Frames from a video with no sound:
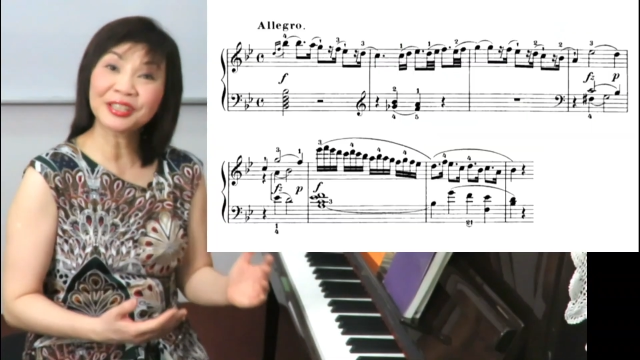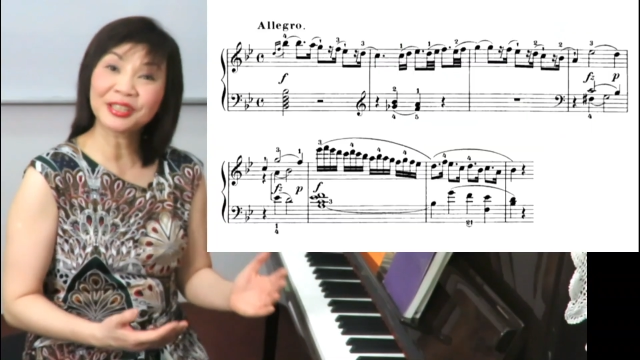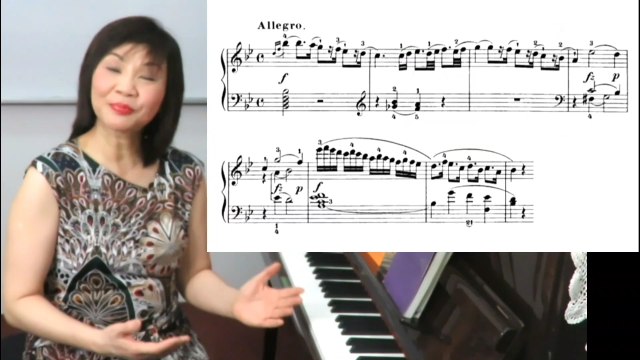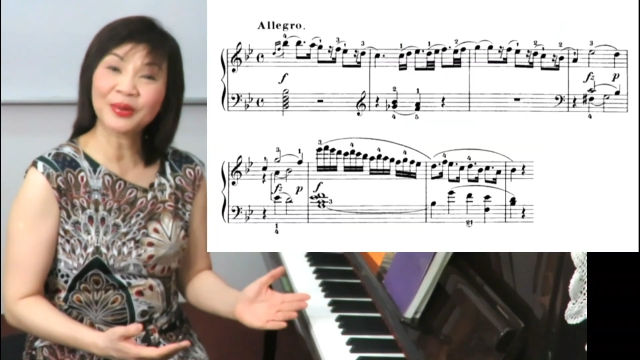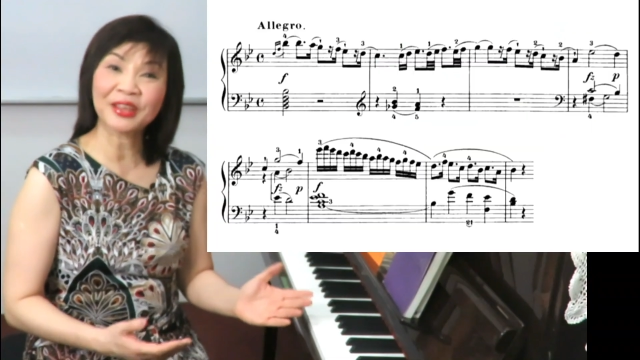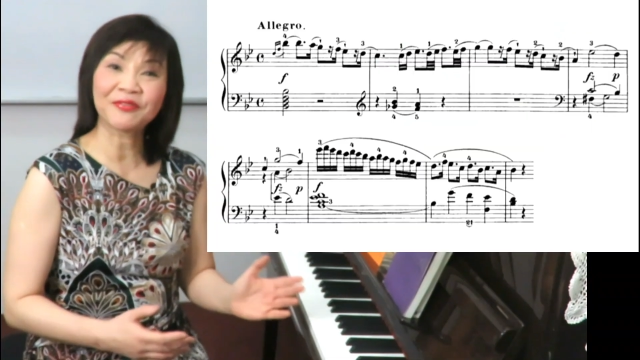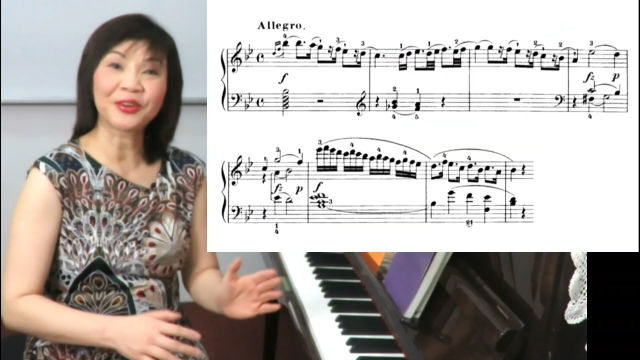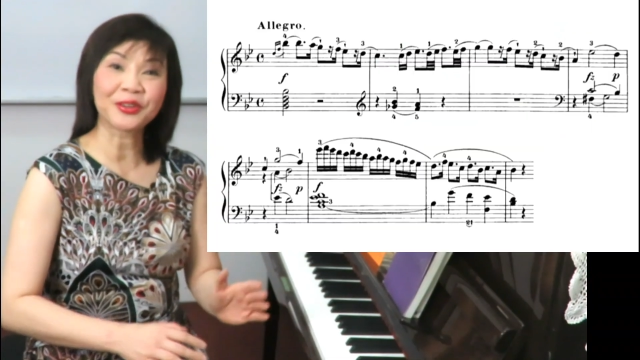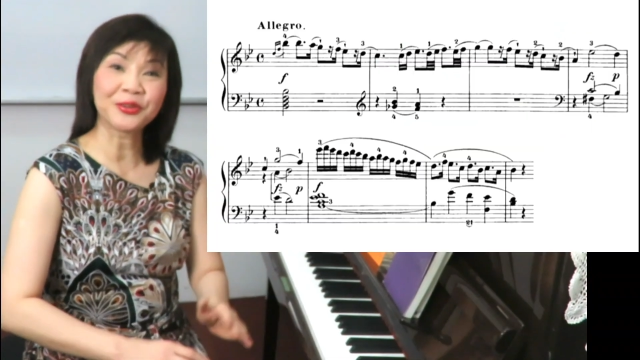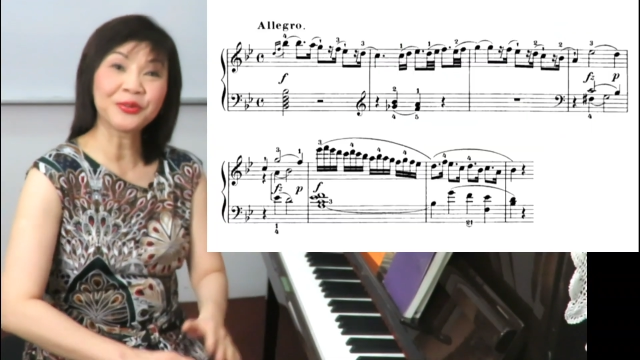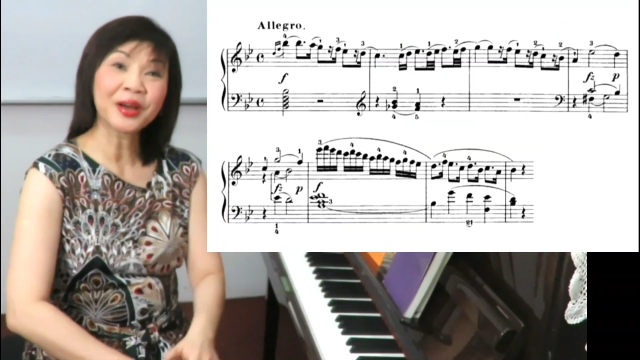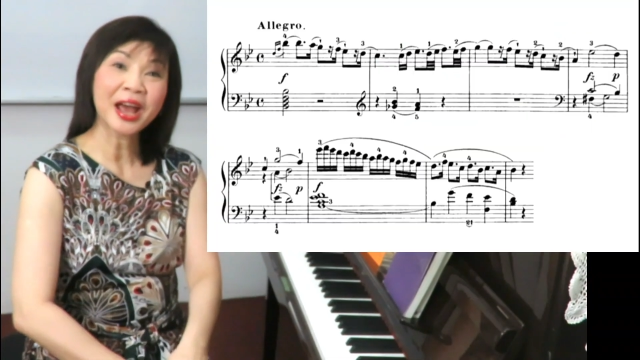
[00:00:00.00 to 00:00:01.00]
just played for
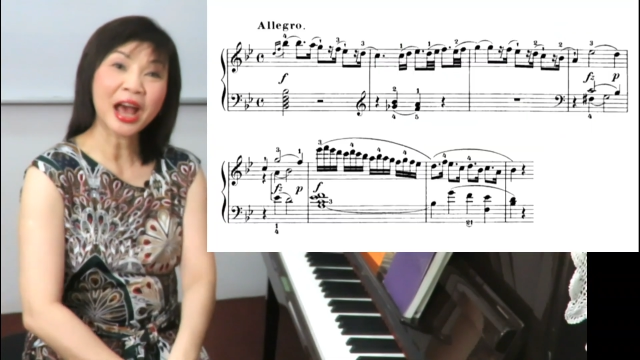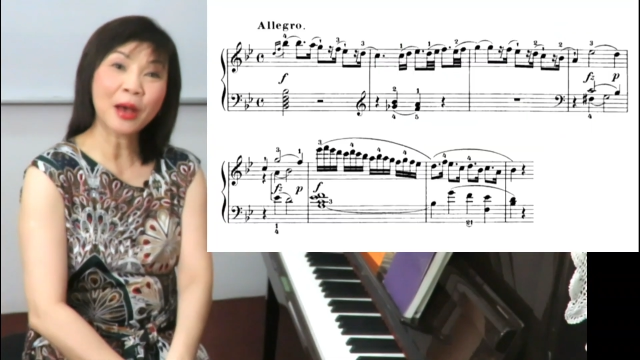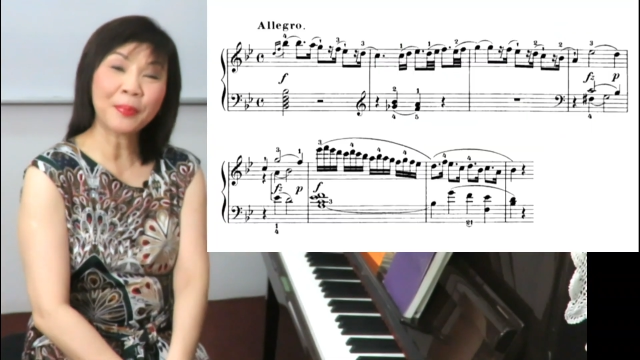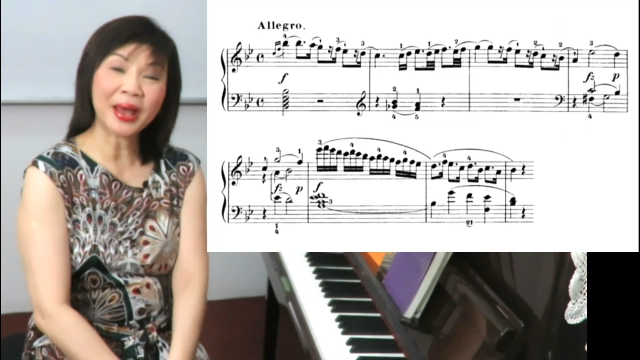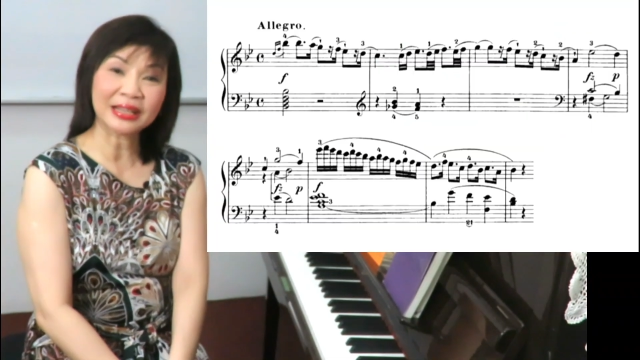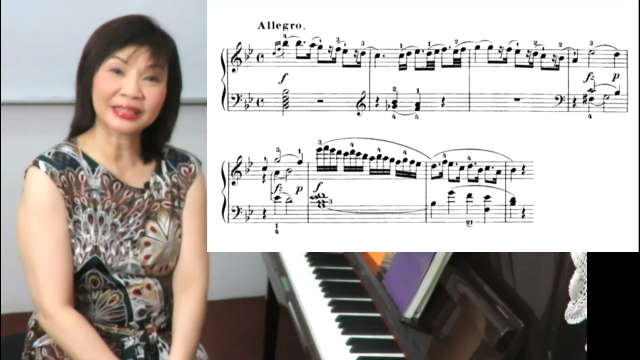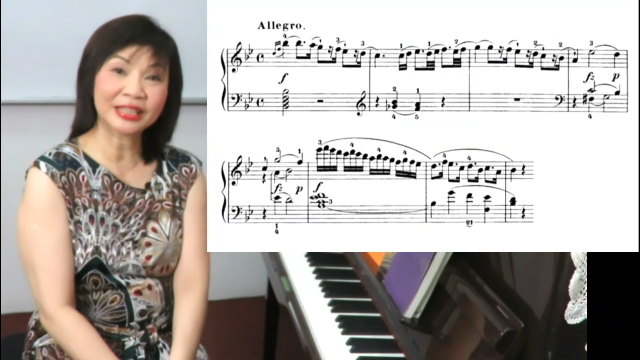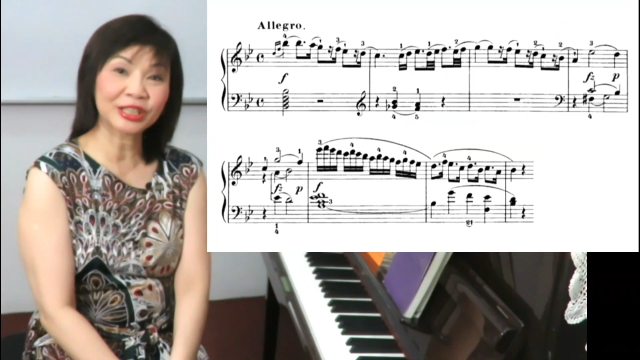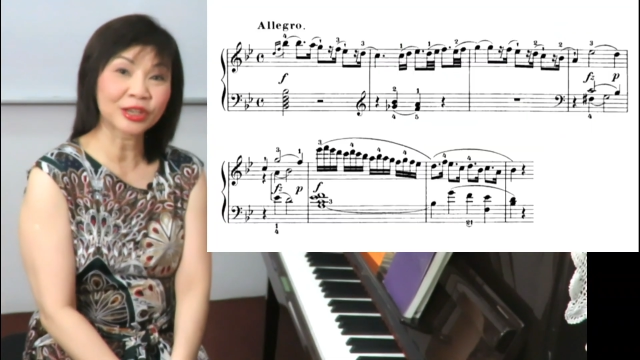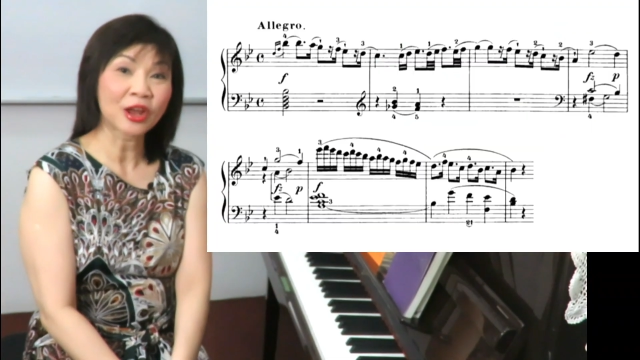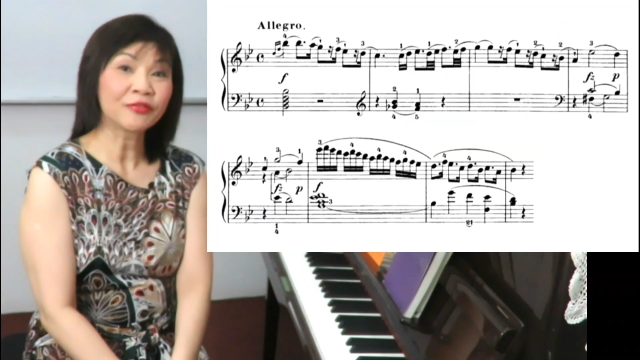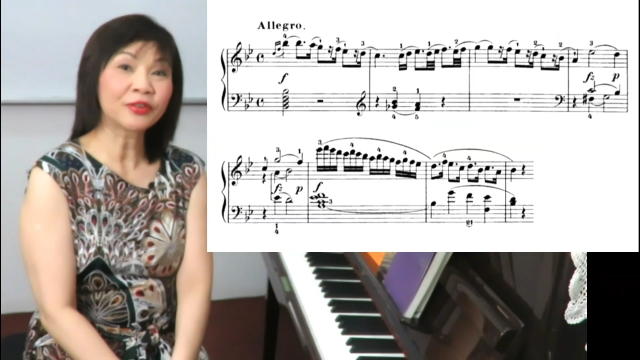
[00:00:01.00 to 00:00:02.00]
you a
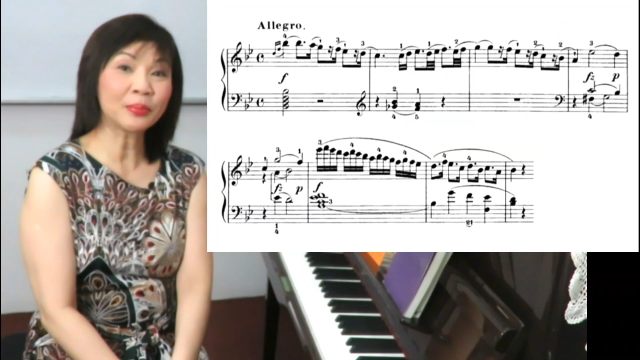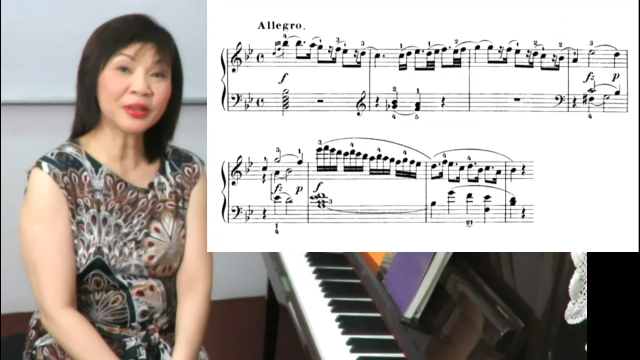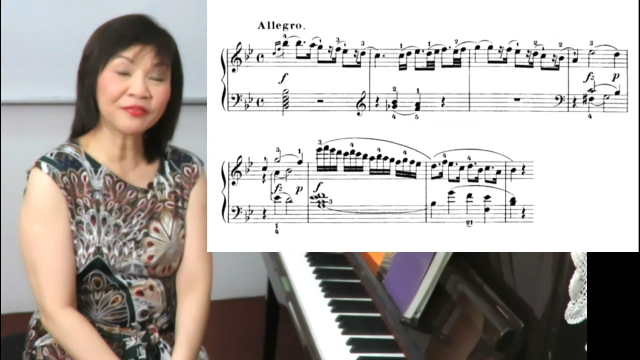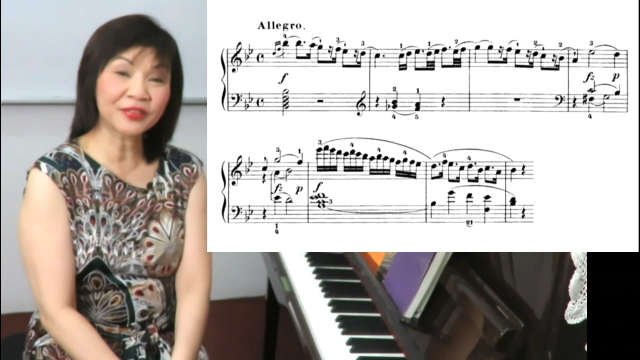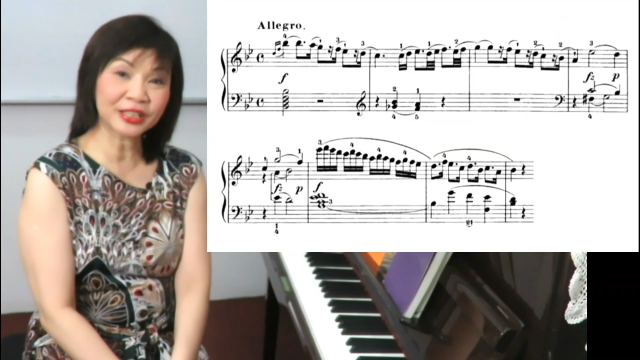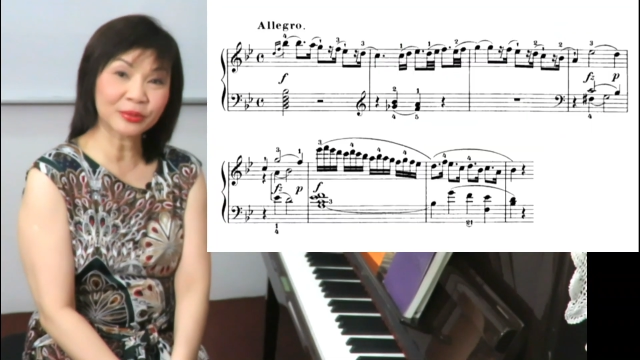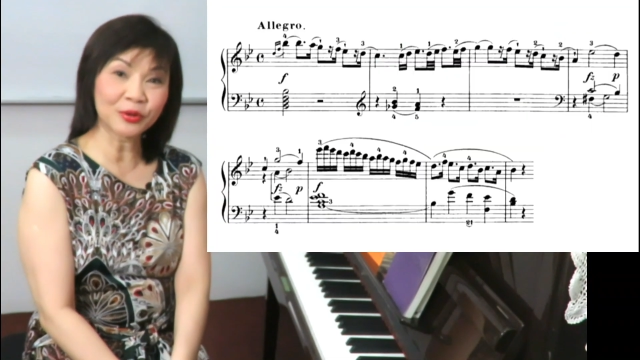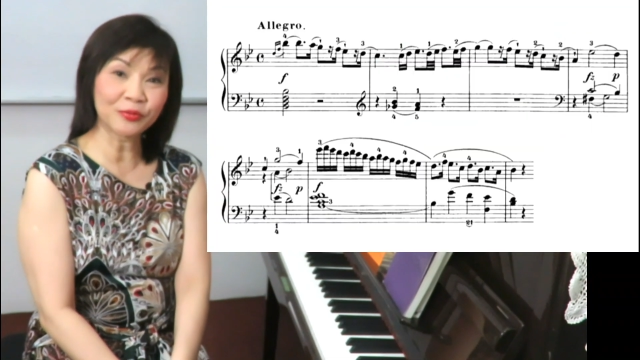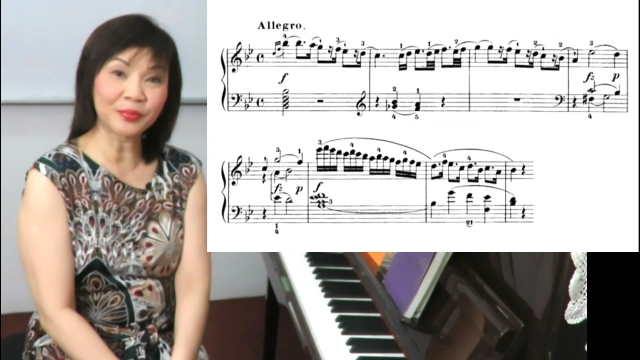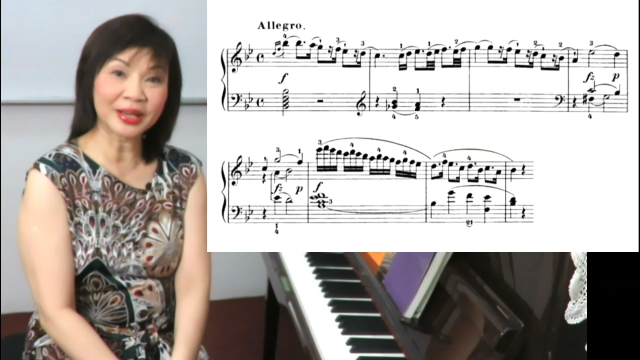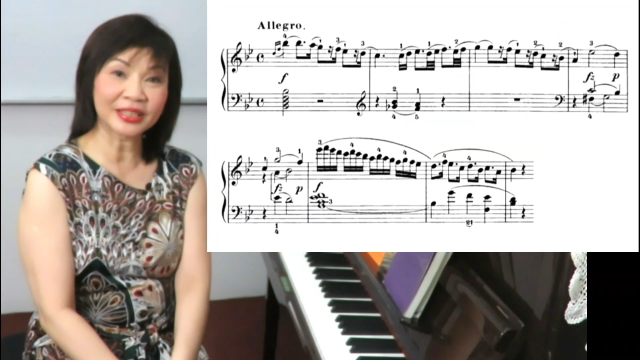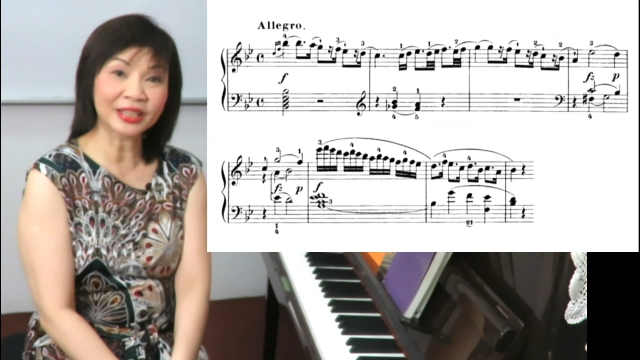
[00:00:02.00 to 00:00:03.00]
passage from the first
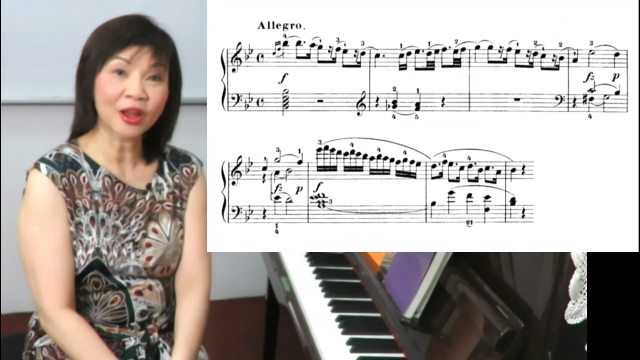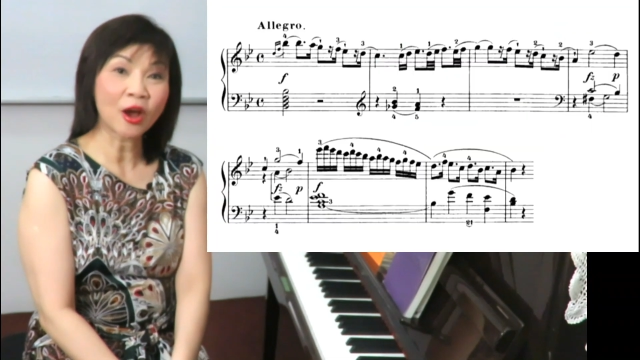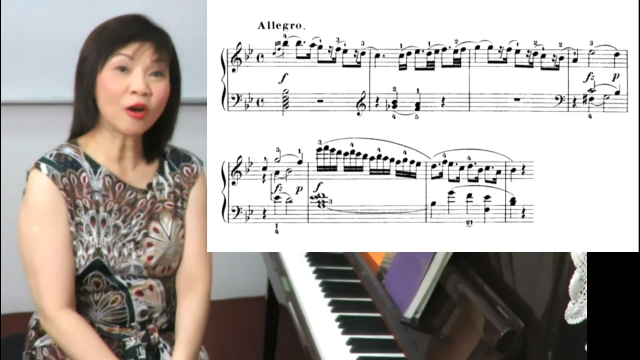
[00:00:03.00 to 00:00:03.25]
movement